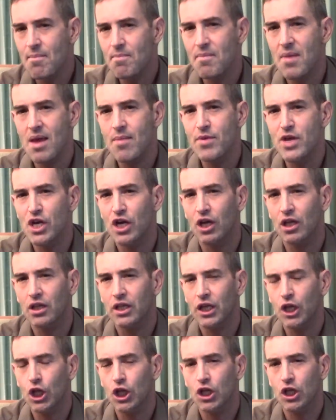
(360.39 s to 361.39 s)
maybe a
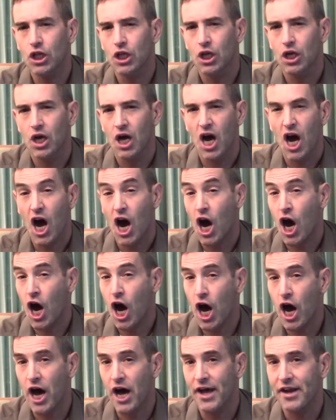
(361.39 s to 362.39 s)
little
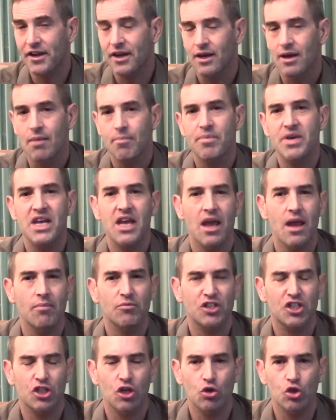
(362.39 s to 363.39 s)
odd, became
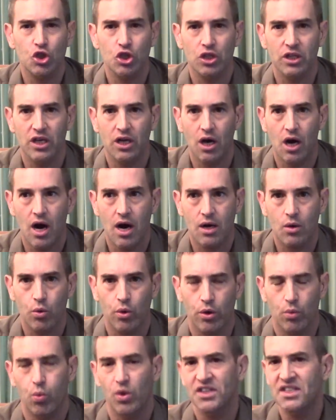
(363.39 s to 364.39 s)
socially
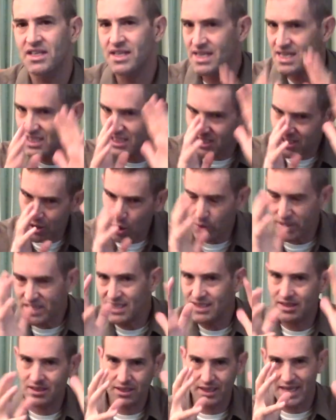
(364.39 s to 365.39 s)
awkward, wasn't so
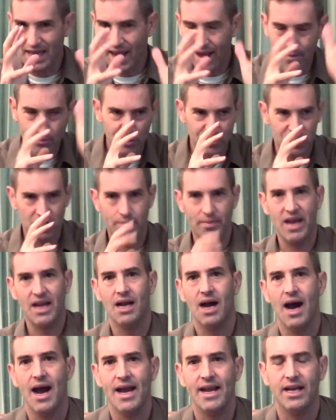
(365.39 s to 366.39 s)
easily able to make
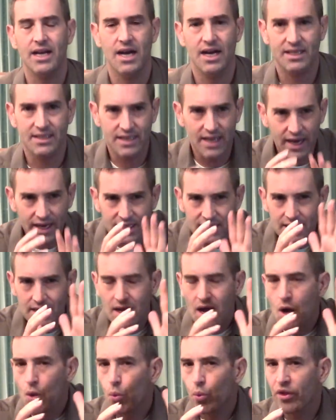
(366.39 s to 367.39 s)
eye contact
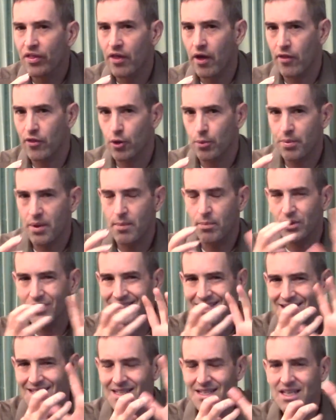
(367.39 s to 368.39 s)
with other people,
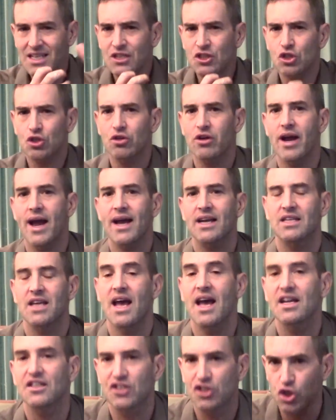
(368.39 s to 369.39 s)
didn't interact
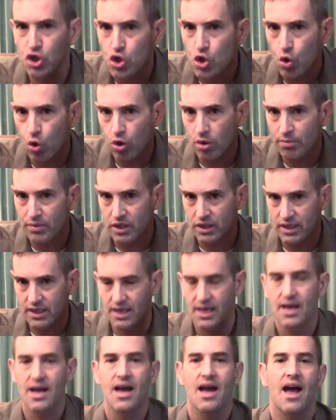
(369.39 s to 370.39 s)
as normally
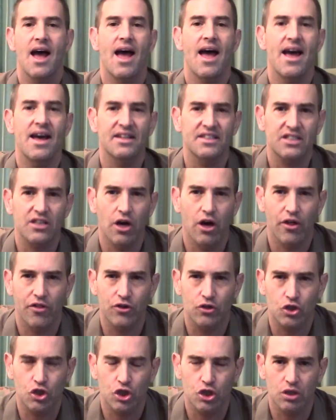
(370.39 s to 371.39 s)
as
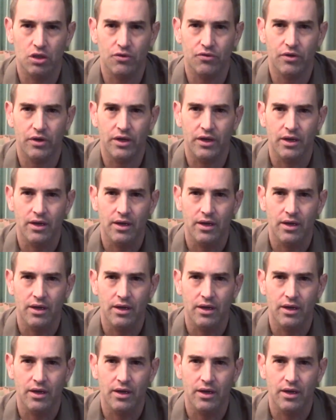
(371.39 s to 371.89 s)
other children.